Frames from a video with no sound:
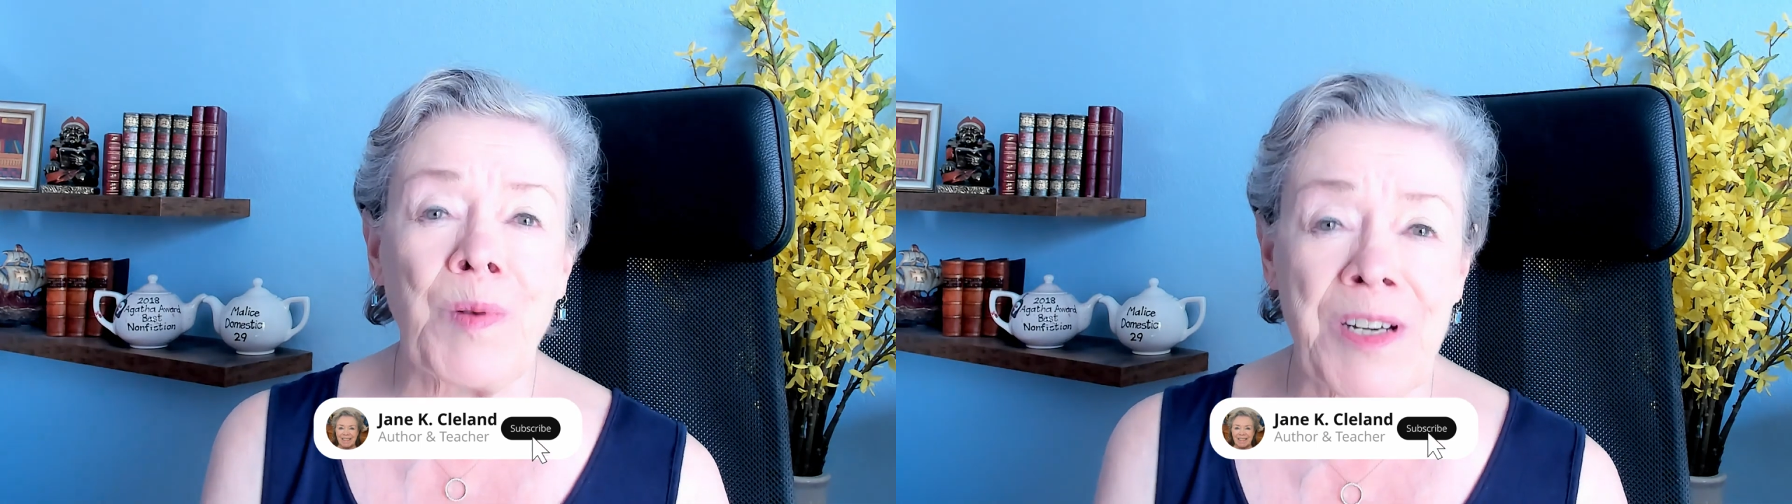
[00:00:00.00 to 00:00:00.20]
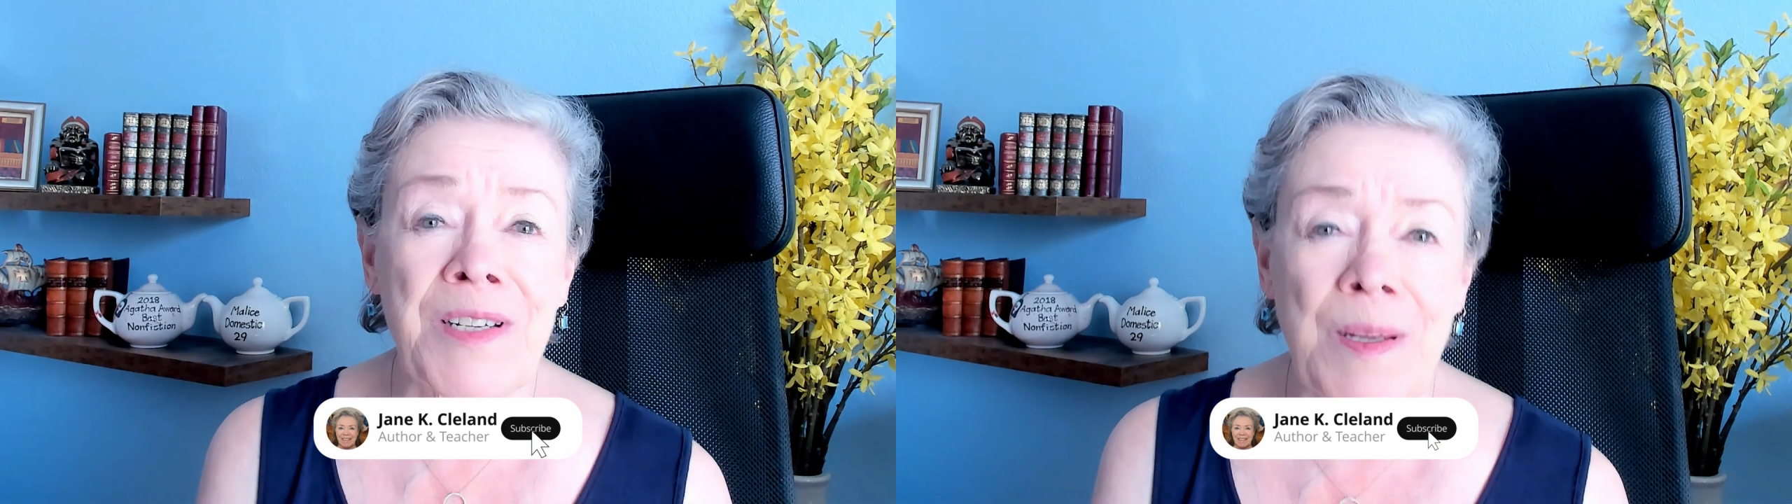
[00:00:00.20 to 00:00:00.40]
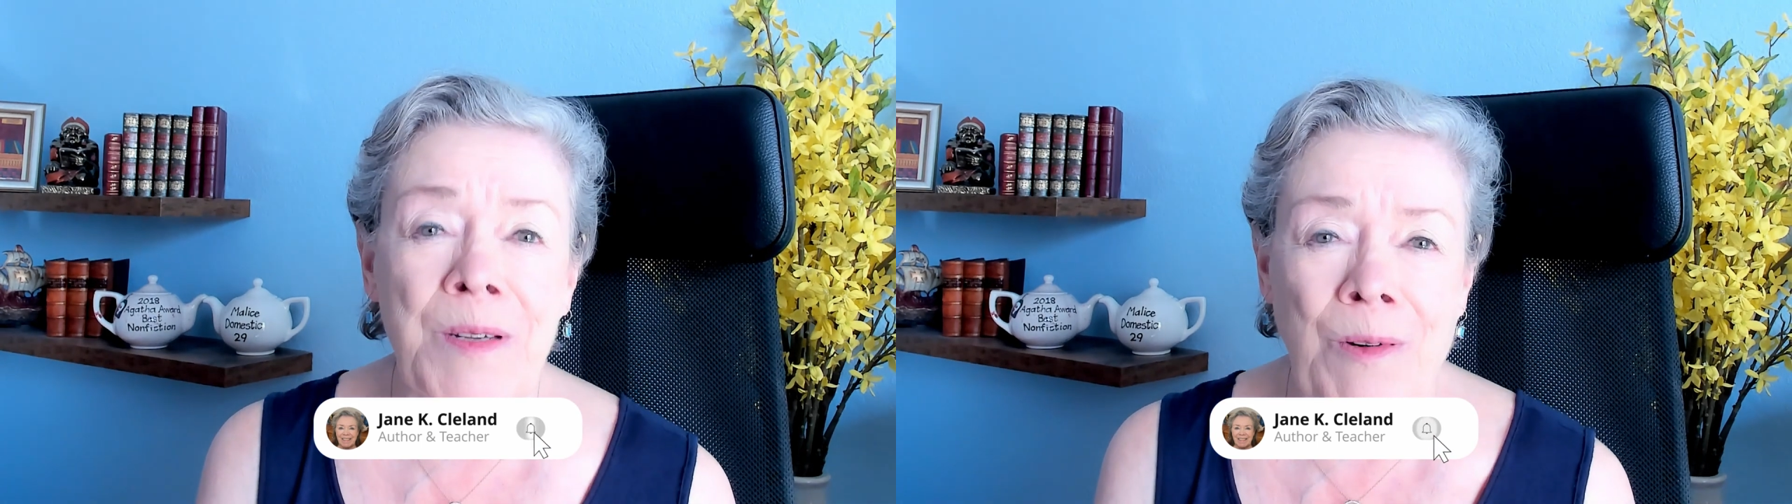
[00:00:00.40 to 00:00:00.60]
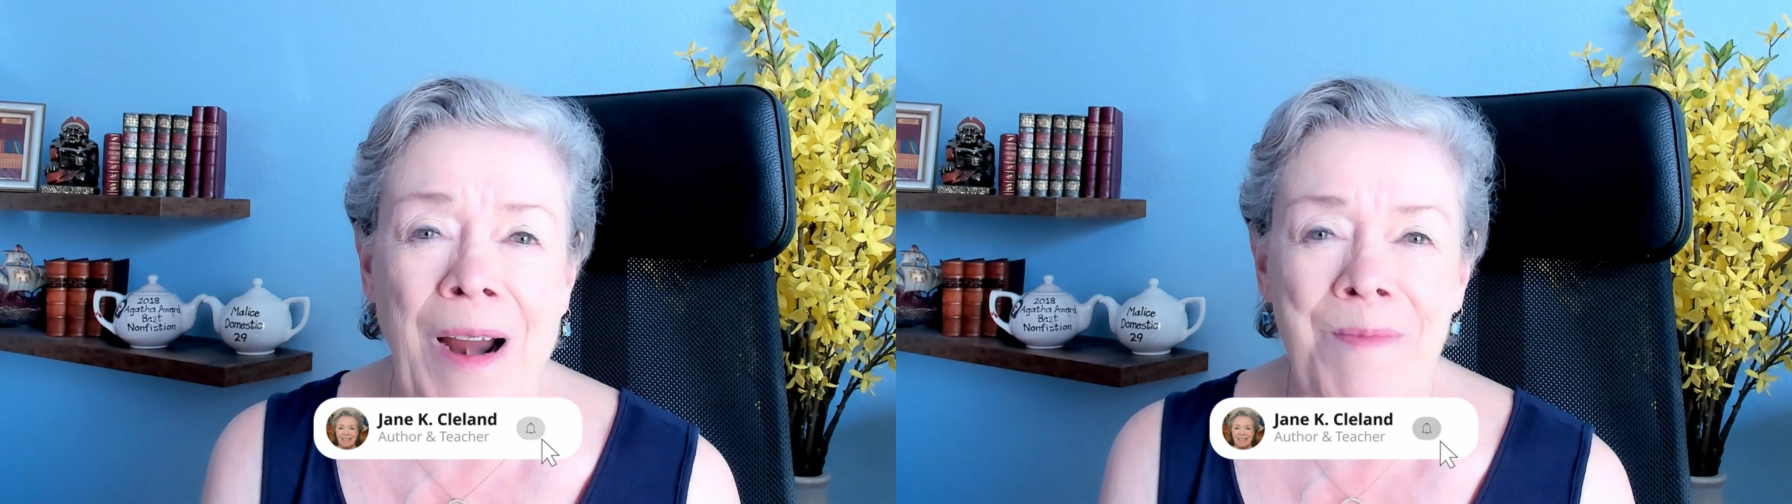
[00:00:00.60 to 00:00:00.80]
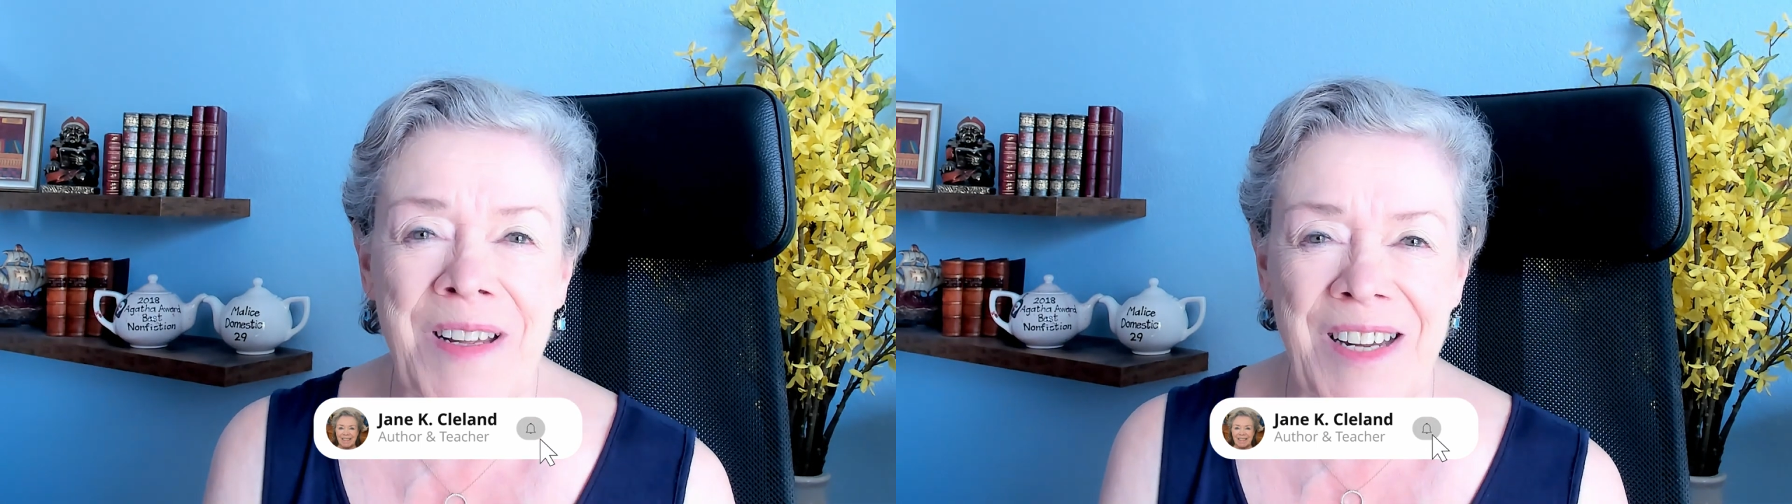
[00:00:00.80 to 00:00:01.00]
would you
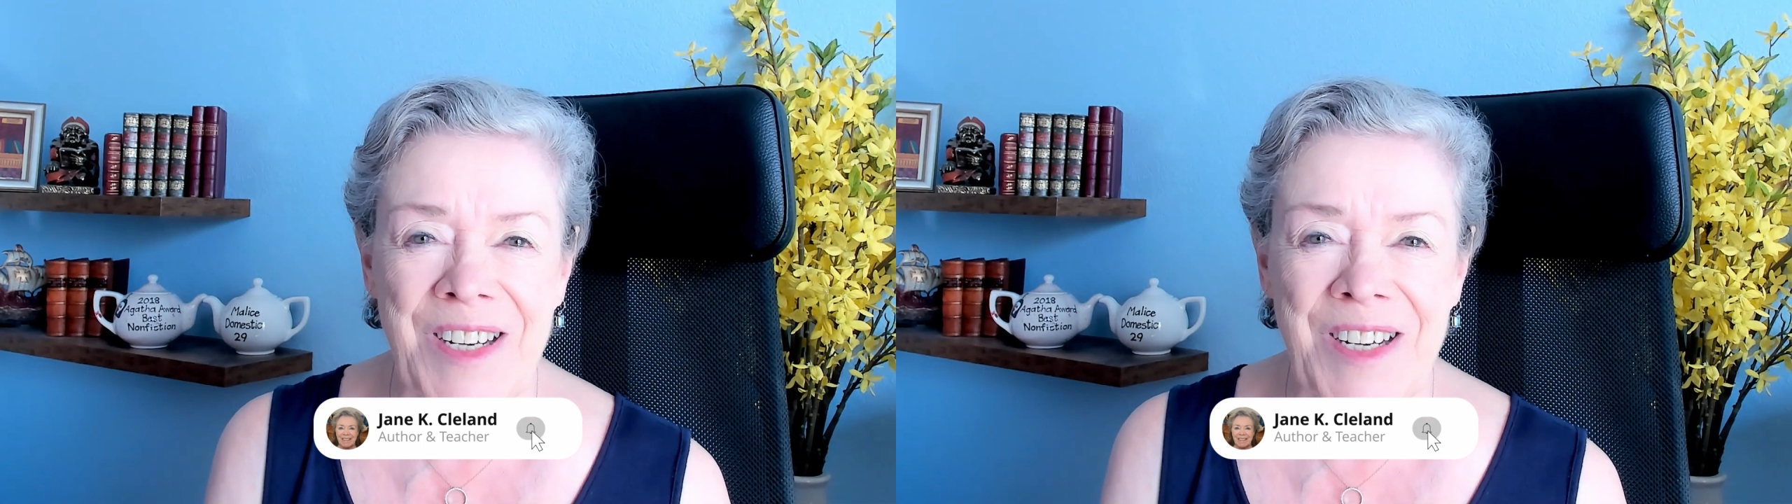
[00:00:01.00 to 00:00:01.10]
subscribe to the